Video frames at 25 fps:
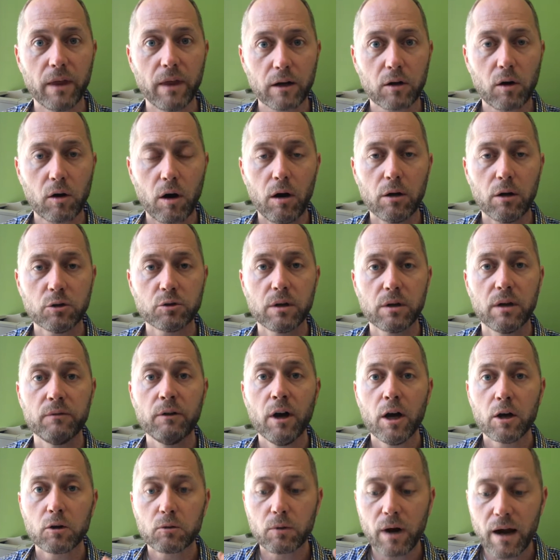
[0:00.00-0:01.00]
that cauldron
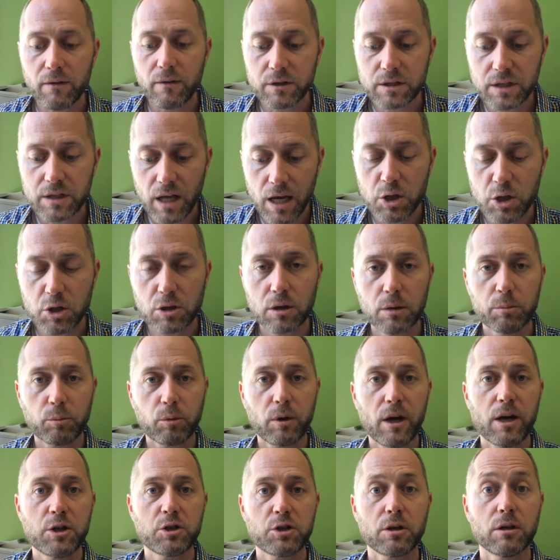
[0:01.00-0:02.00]
of gravitational
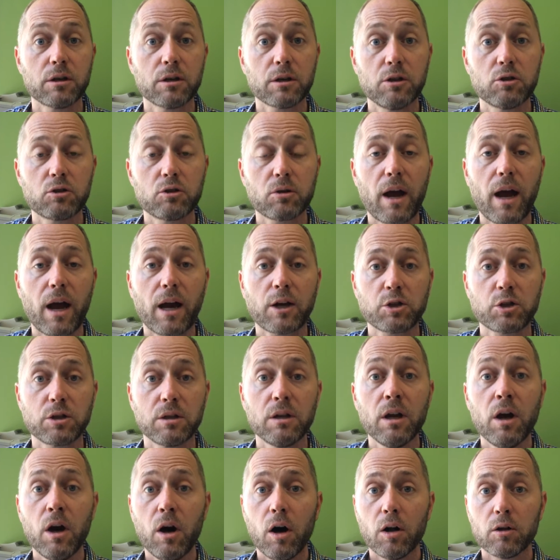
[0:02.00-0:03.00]
pressure and
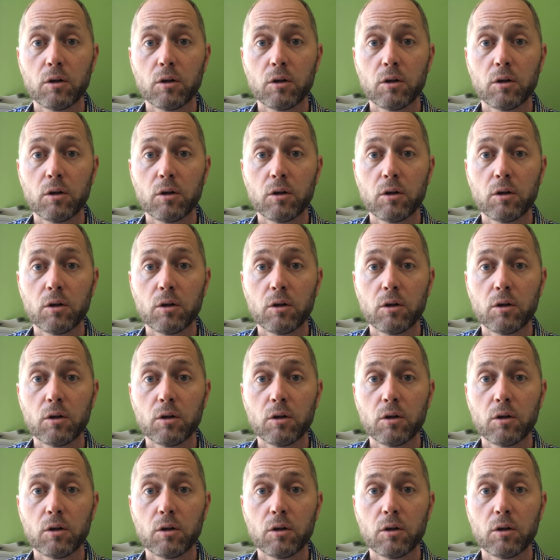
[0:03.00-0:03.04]
contraction,